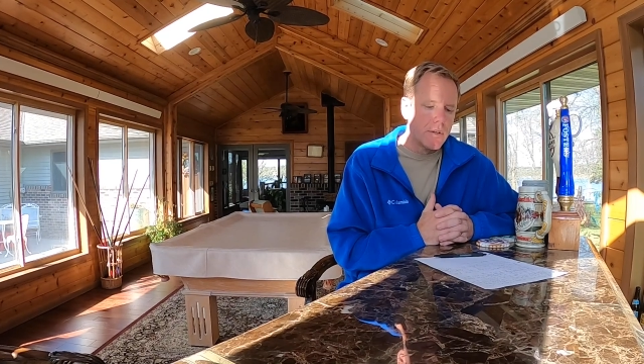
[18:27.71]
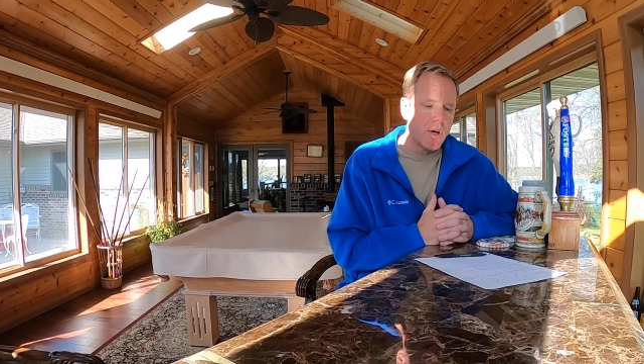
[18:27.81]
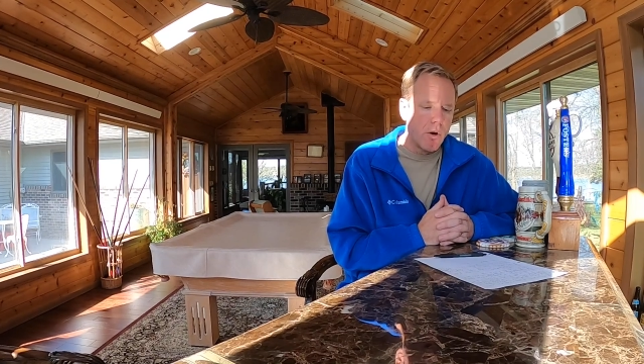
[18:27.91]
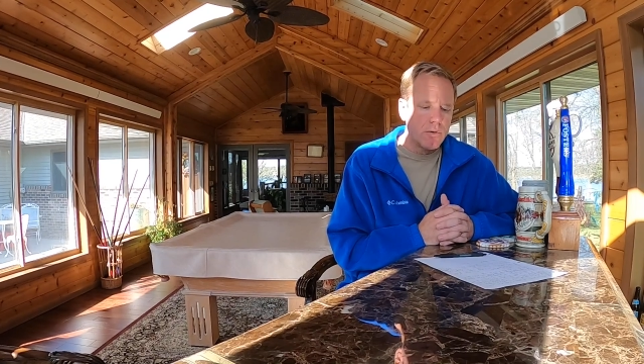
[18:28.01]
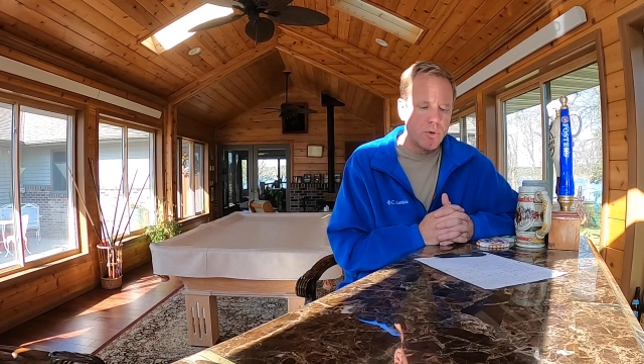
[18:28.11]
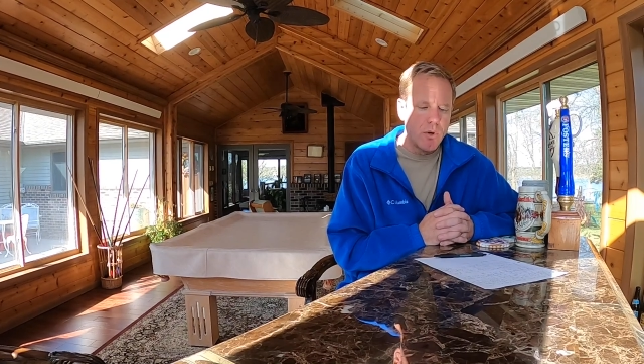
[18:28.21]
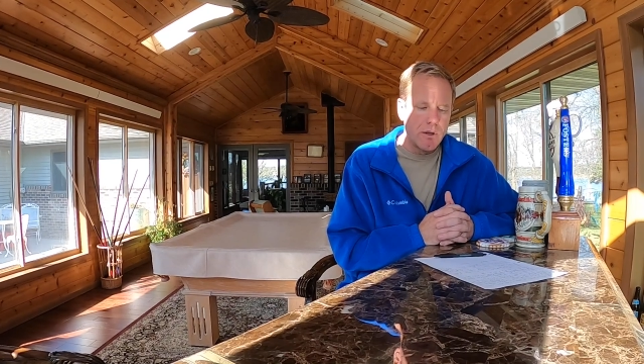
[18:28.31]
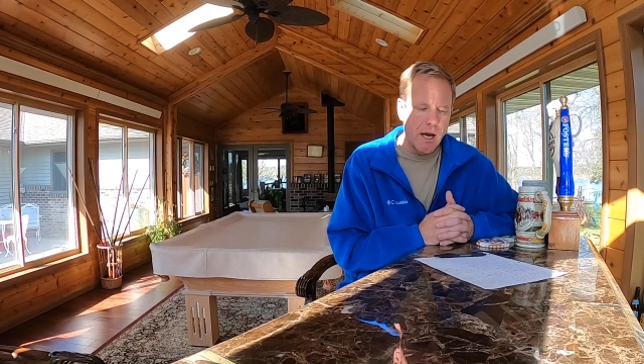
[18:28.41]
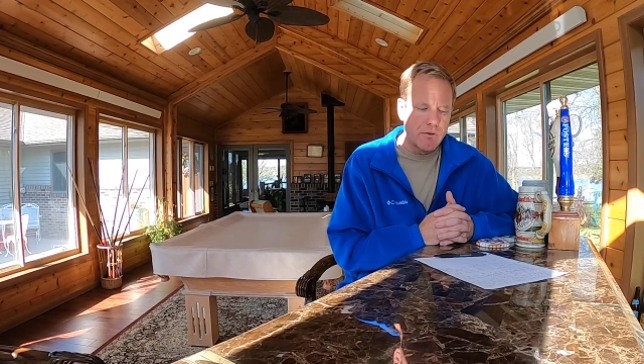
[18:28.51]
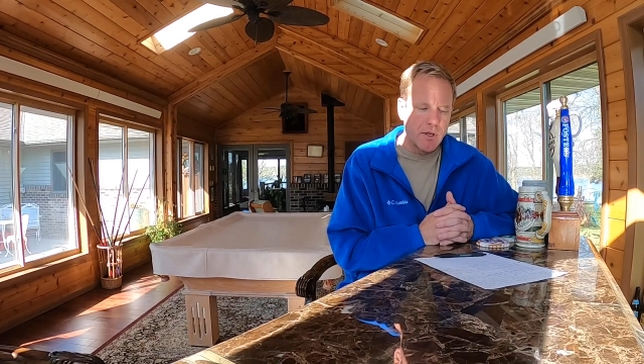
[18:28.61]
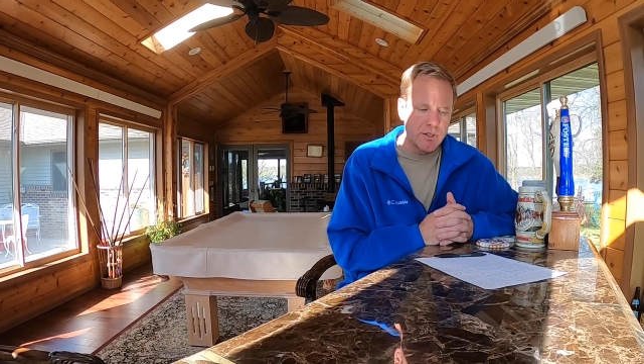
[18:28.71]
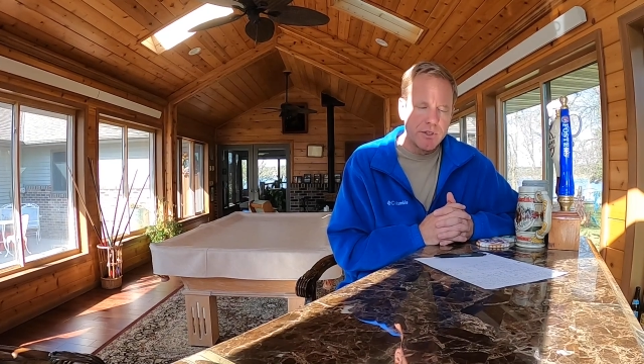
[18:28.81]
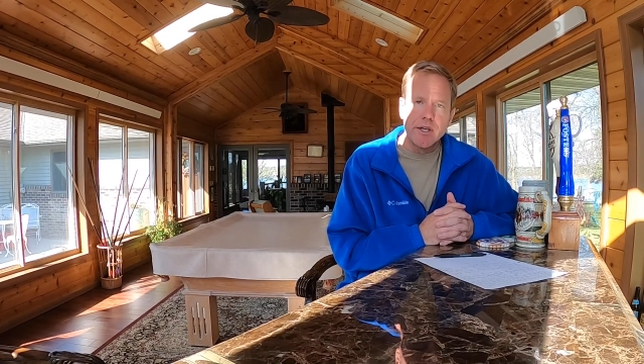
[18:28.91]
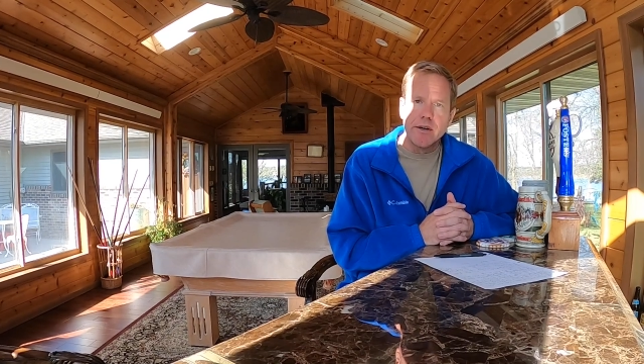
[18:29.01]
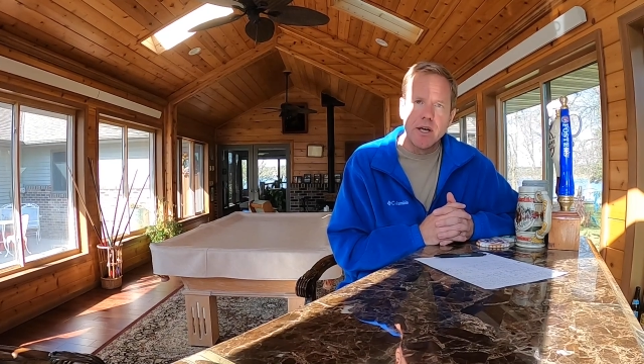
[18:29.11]
to go to electric
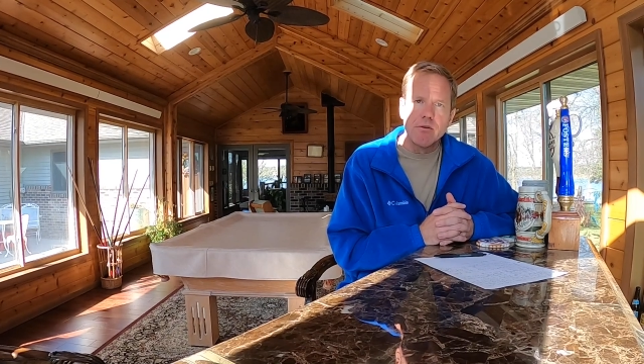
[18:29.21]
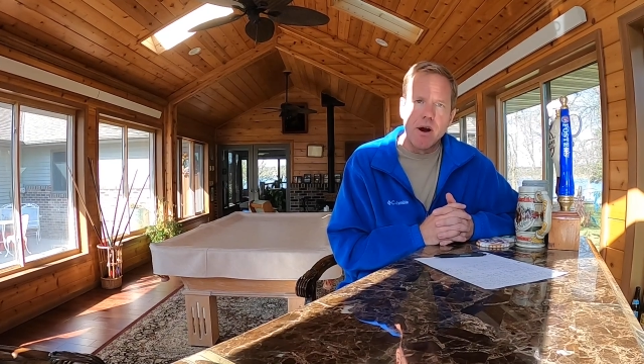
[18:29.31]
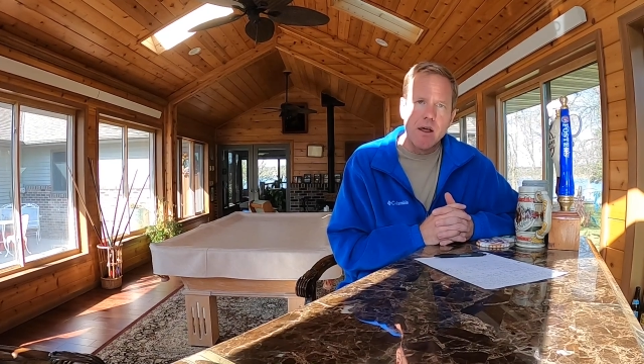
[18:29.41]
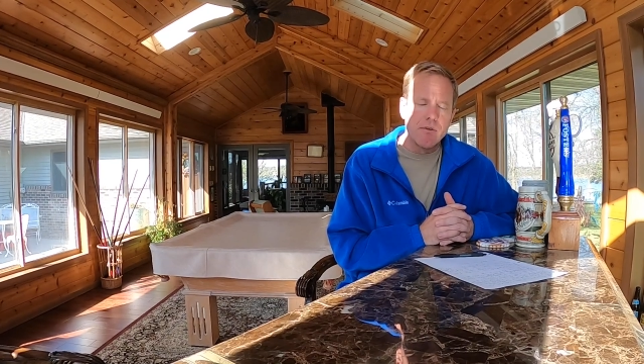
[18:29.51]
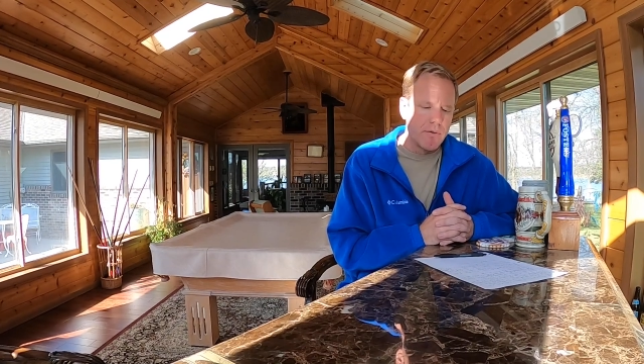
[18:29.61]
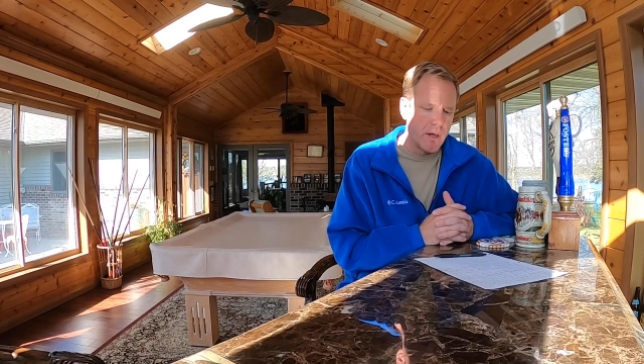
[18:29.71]
steering rather